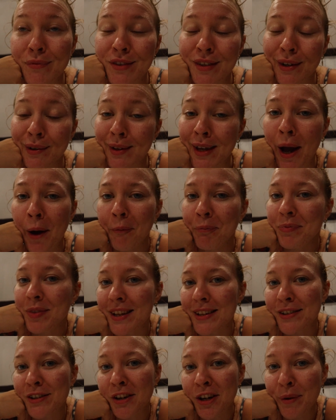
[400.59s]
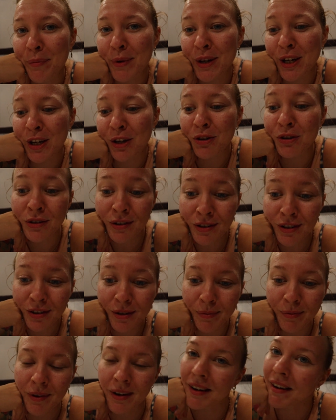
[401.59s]
So yeah, that's gonna be good.
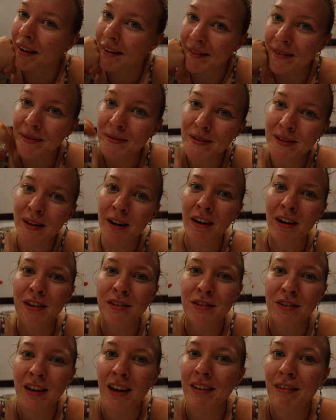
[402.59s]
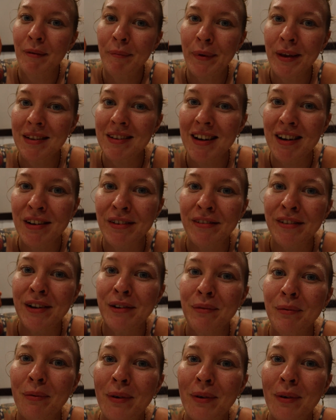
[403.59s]
I'm starting to get a bit hungry.